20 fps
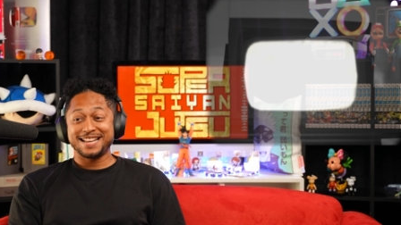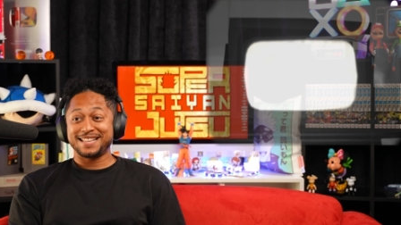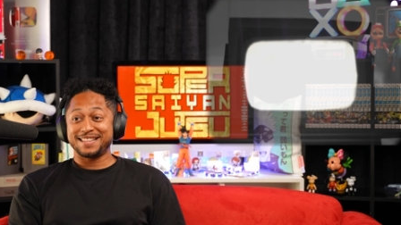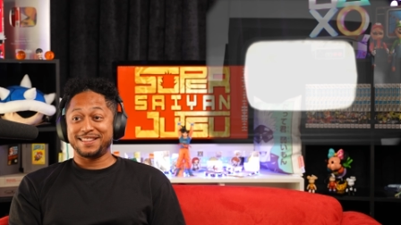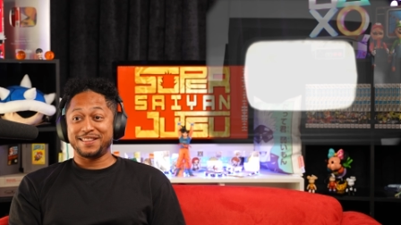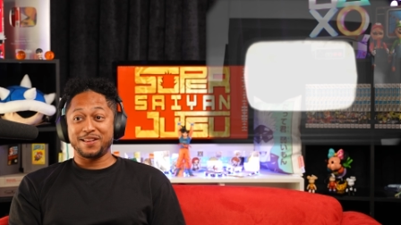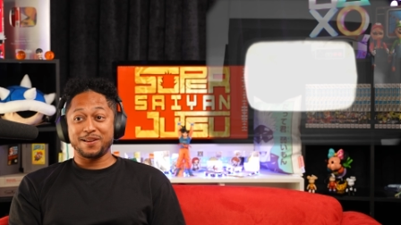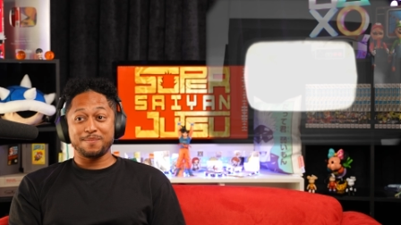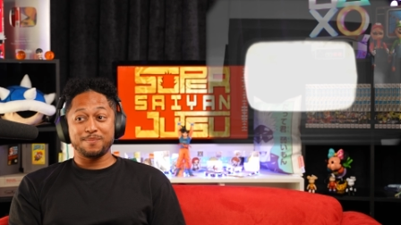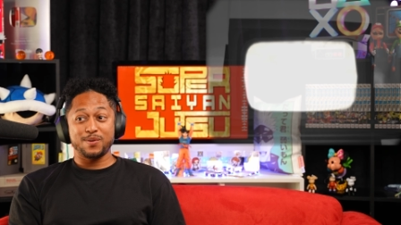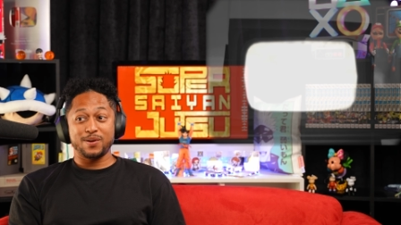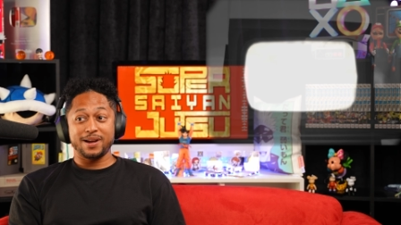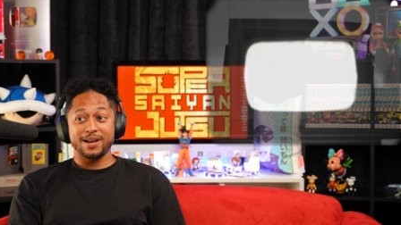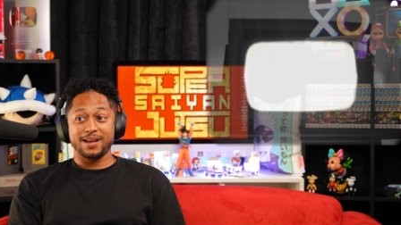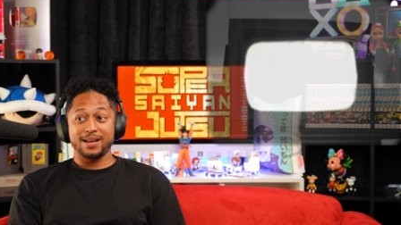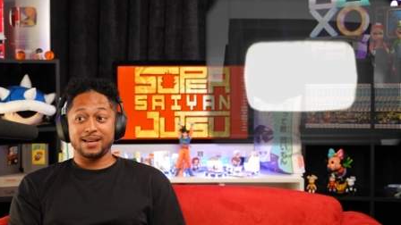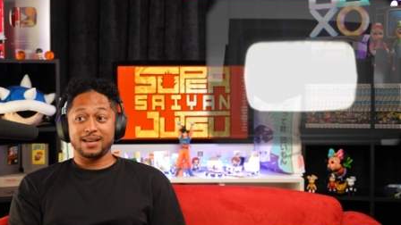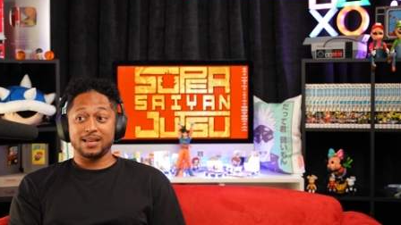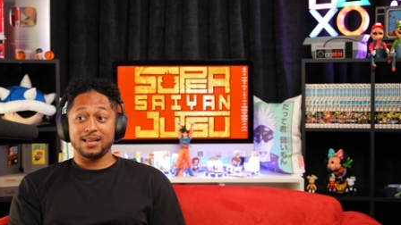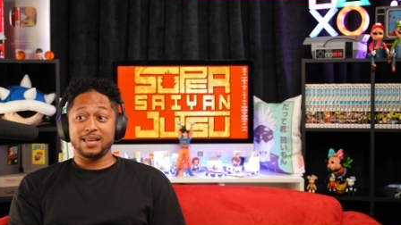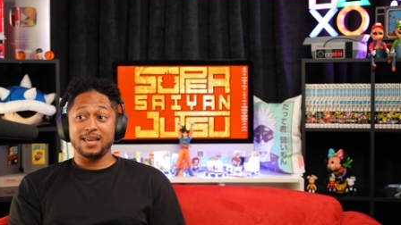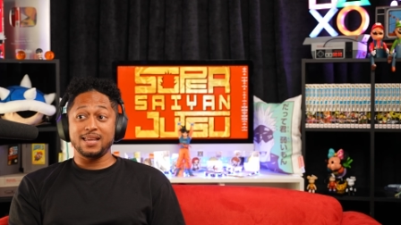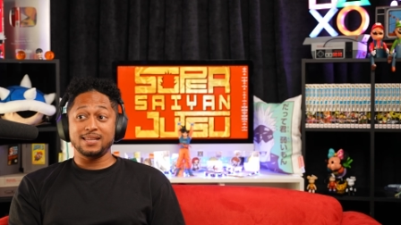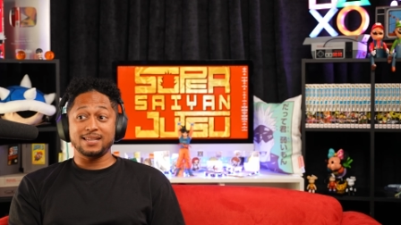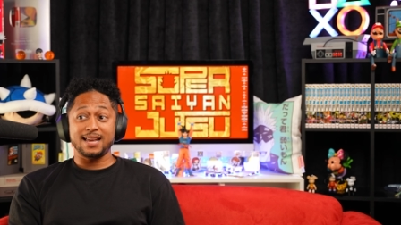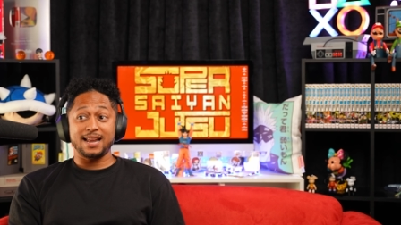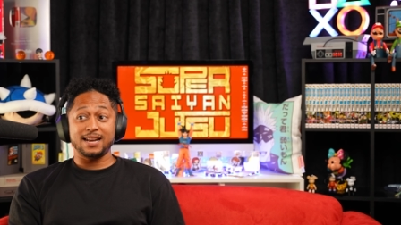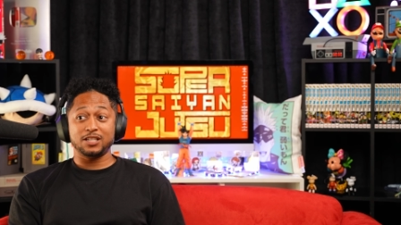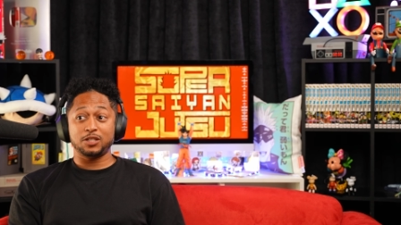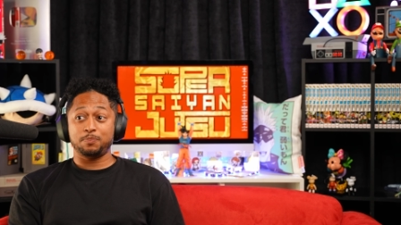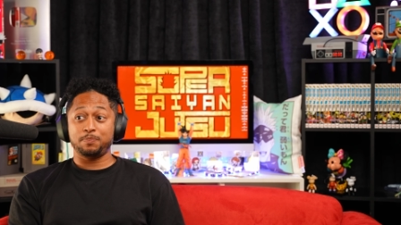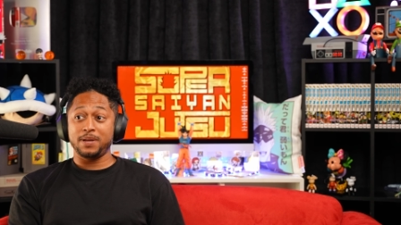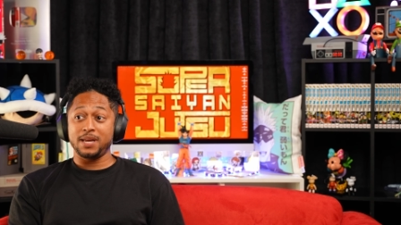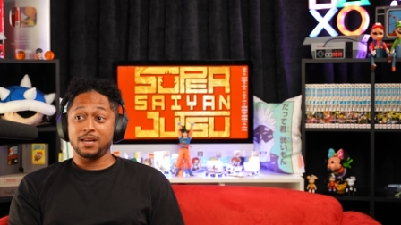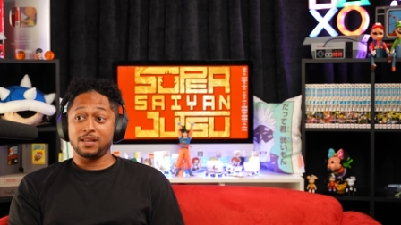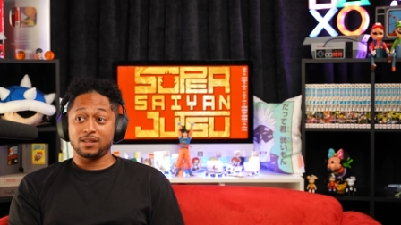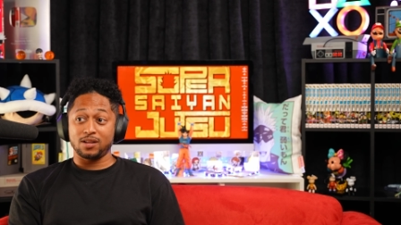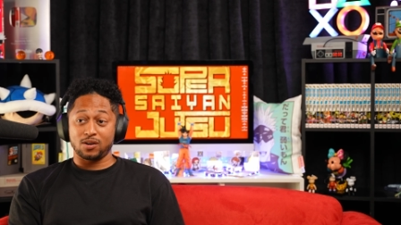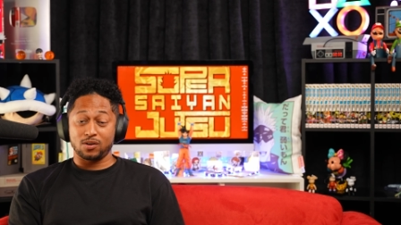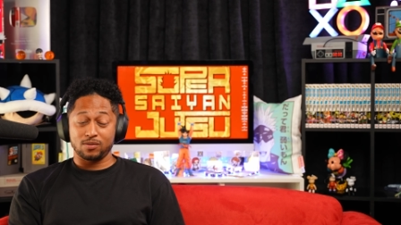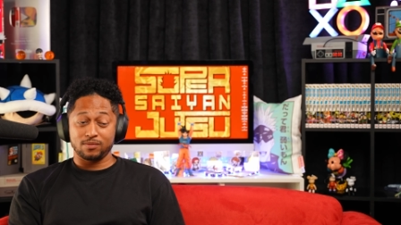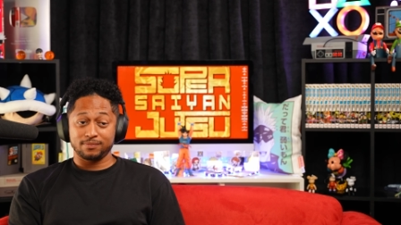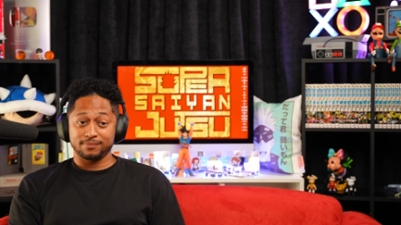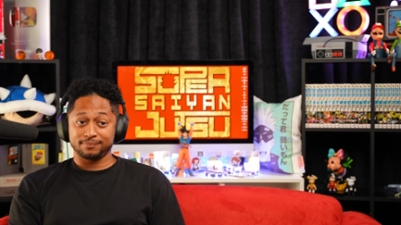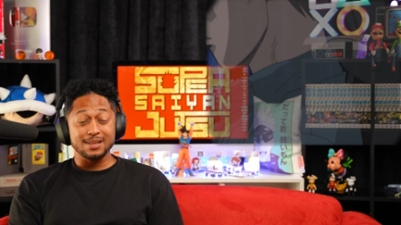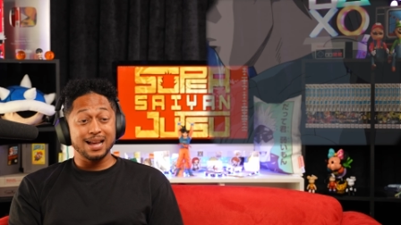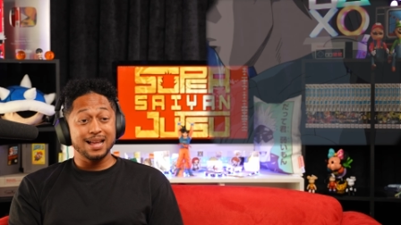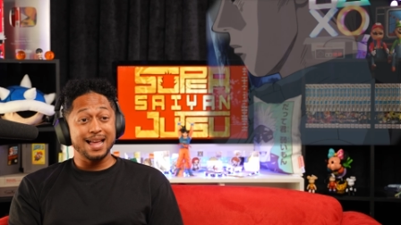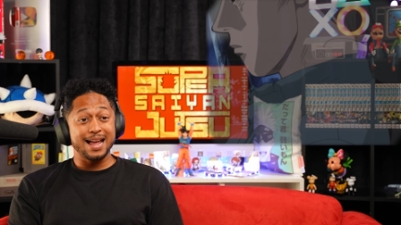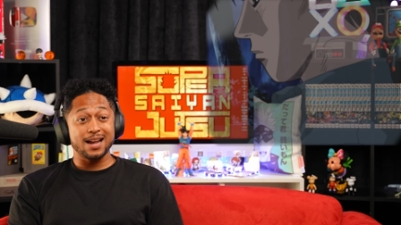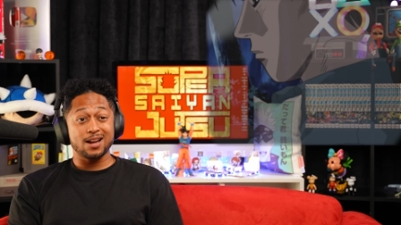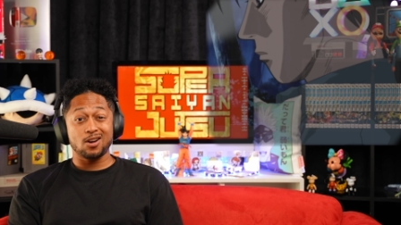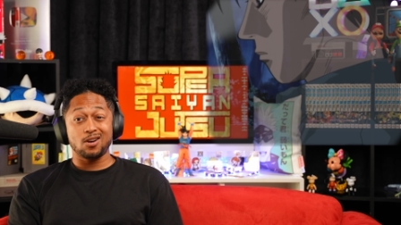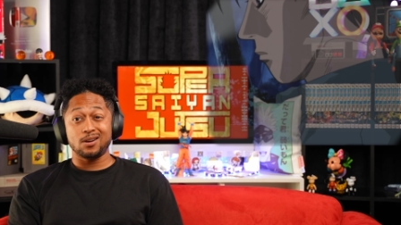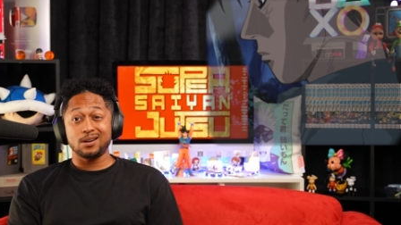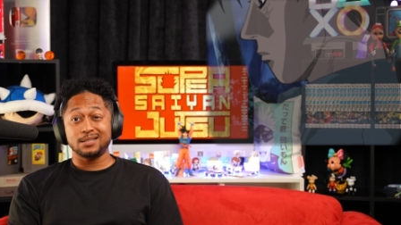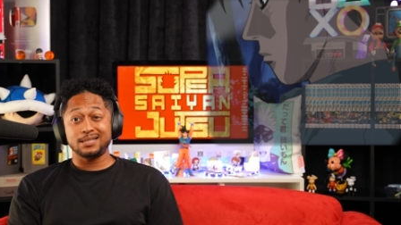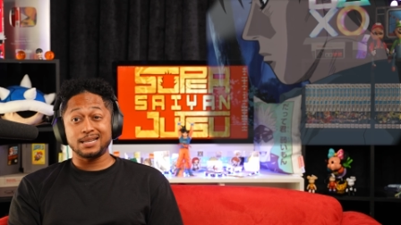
Look, boy, he's at his peak though. That car